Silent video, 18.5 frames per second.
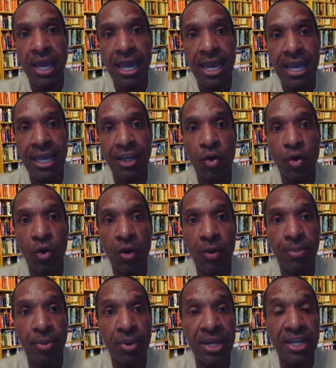a
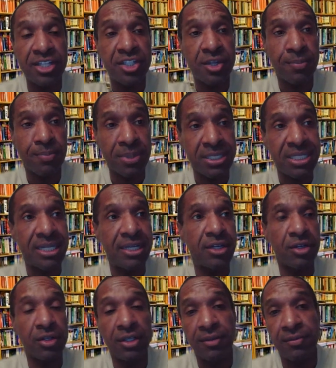corporation,
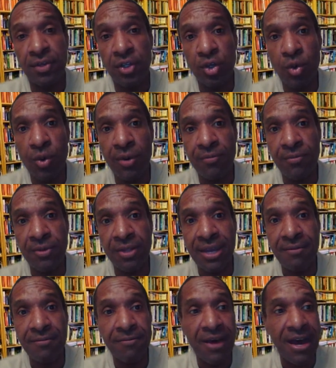particularly if you're going for
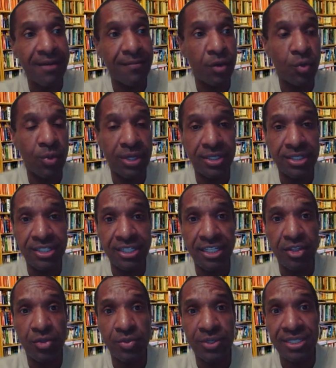that
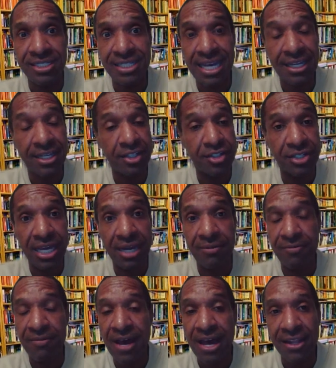501c3 status, because you got
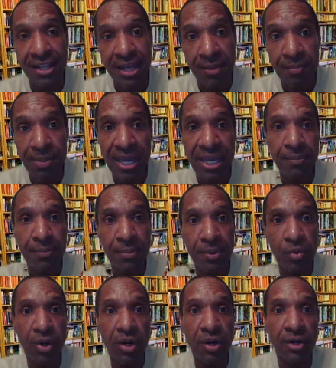to file that
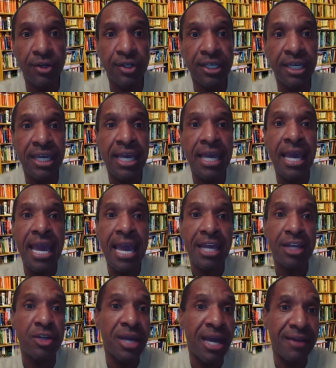paperwork
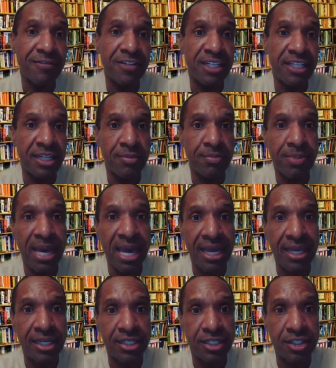and you have to get
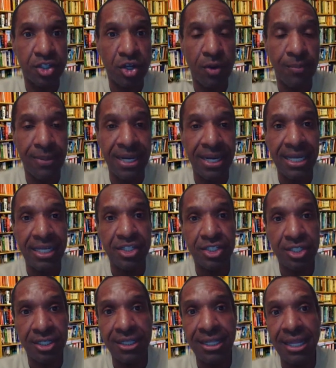back a
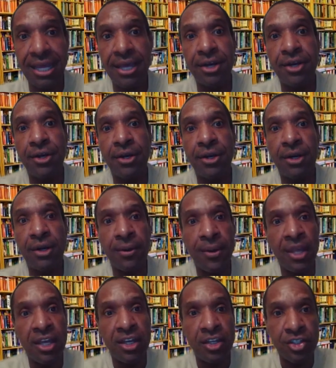determination letter.
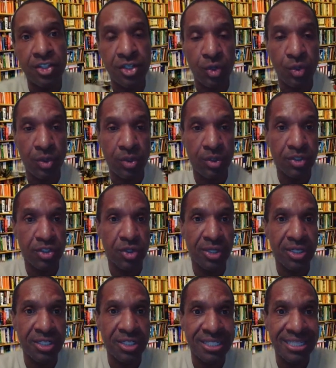So
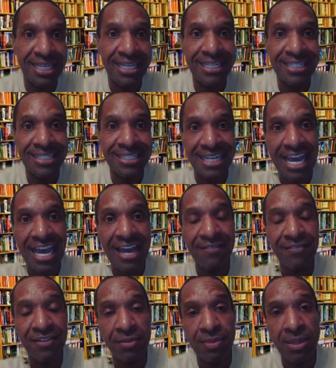there's things that
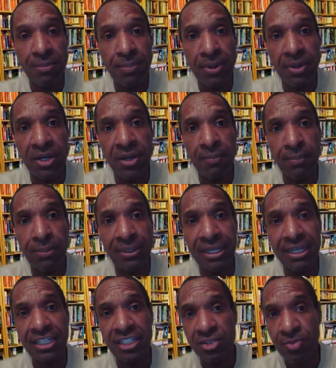have to be put in
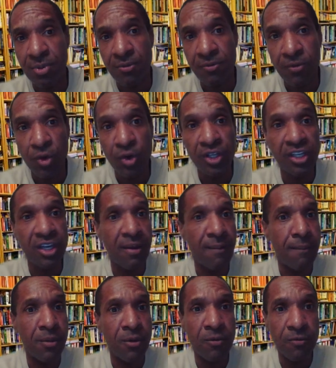place before you can
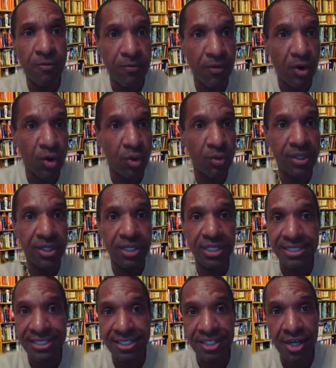move forward
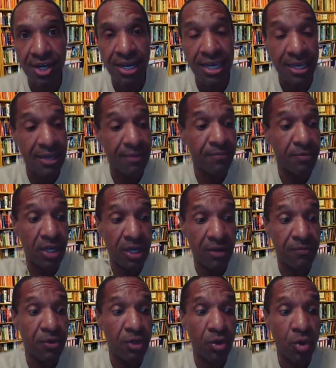and start.
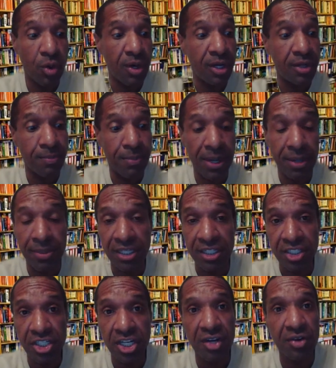If you're going the public
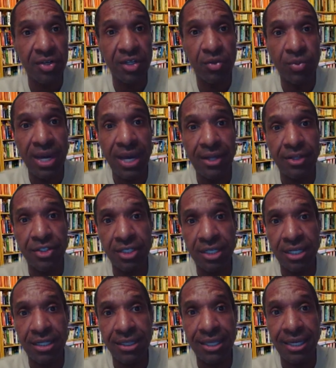charity route to
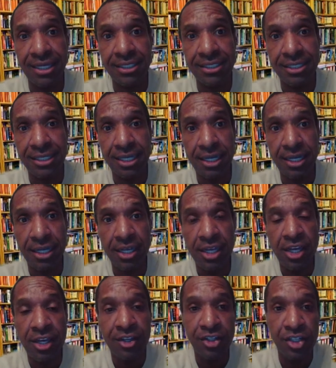collect
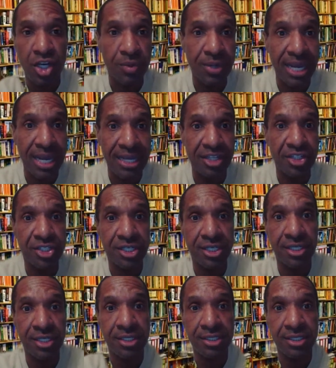
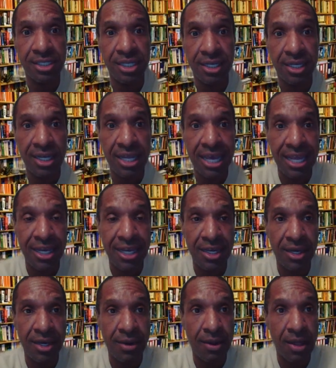donations
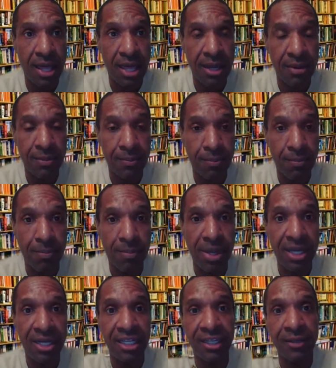and
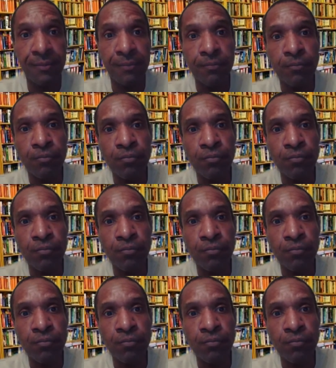money,